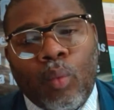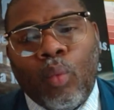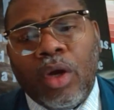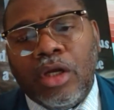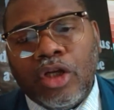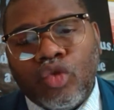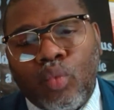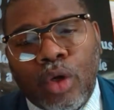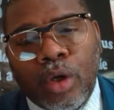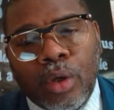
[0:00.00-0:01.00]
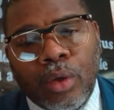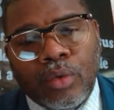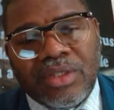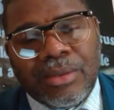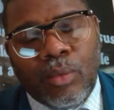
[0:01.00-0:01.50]
what does
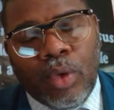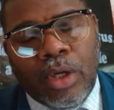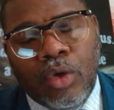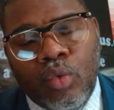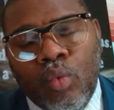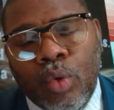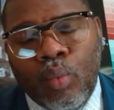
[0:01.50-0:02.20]
words what do